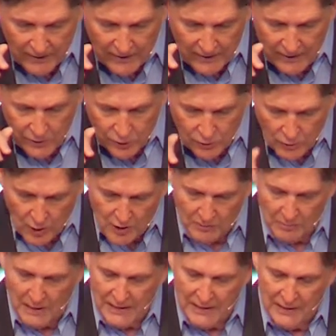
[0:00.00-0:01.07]
instruct
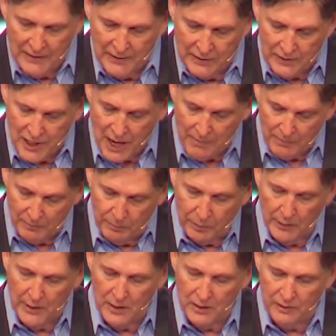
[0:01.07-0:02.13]
men in this type of
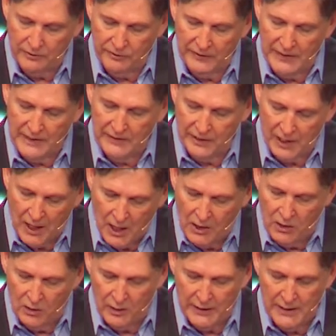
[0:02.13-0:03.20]
prayer to feed the
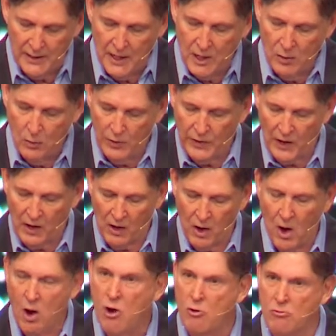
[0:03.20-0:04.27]
hungry with our
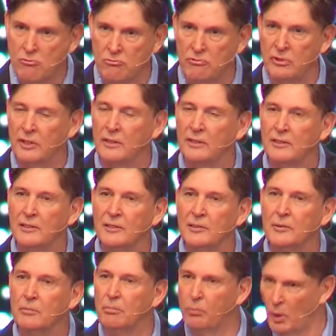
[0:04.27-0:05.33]
own
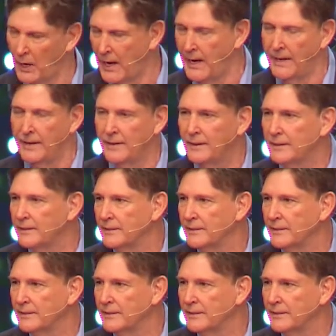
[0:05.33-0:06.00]
bread.